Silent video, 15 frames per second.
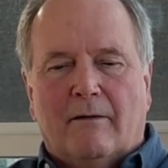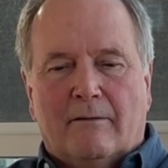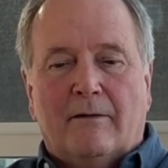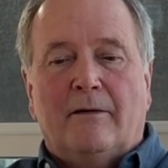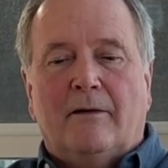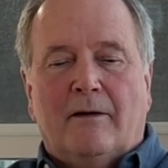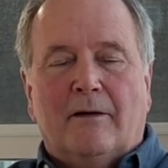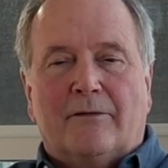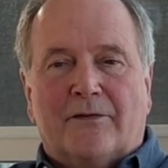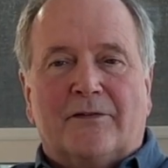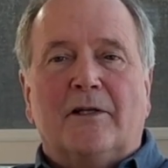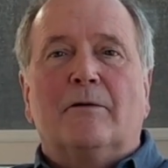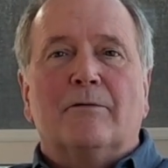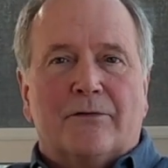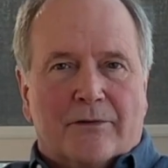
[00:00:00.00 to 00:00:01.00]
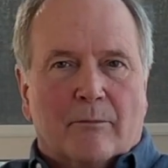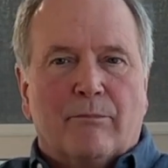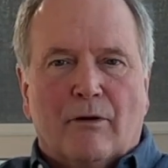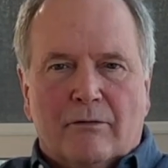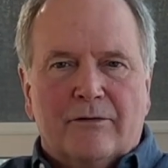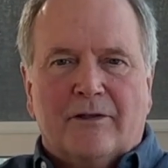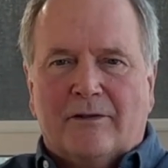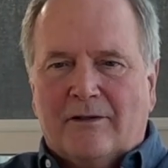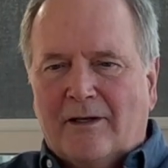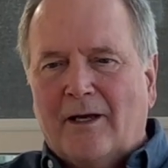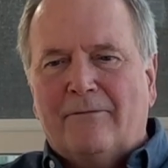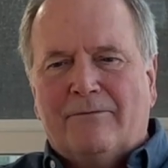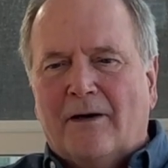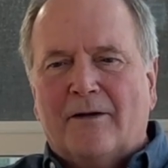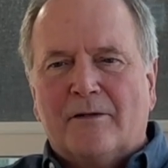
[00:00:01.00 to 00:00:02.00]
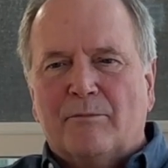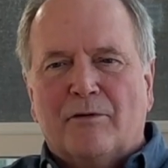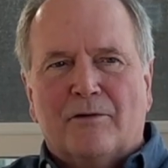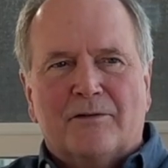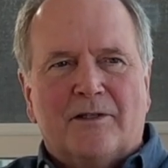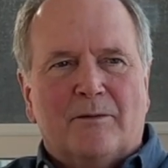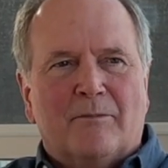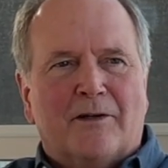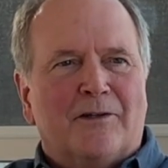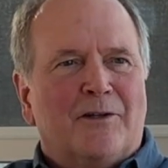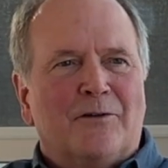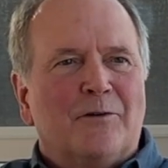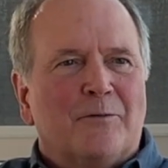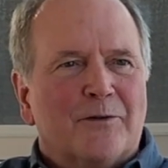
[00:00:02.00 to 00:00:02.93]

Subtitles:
he had sequenced a protein. He had found a protein, but he didn't know